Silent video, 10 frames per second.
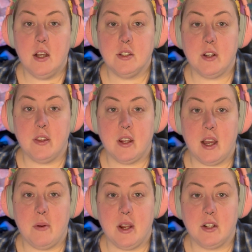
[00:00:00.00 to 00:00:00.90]
So I thought
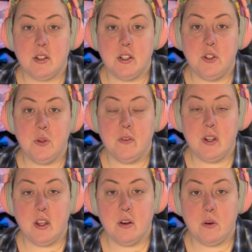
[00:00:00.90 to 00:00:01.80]
I would actually do a
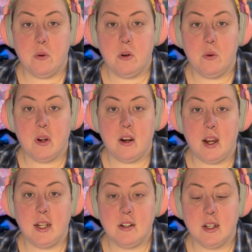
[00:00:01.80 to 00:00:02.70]
video where
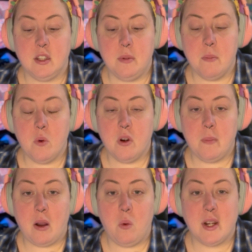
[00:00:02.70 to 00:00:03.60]
I talk a little bit more
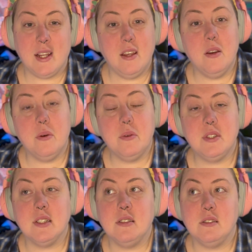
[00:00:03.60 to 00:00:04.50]
about what I use
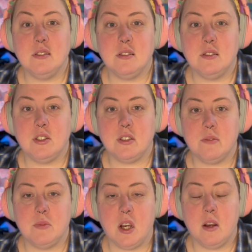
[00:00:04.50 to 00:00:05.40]
and just
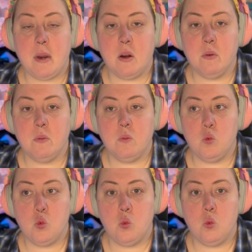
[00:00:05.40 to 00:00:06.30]
talk about
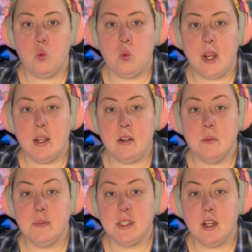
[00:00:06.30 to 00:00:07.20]

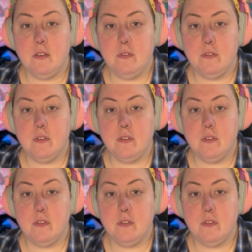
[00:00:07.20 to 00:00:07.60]
random stuff.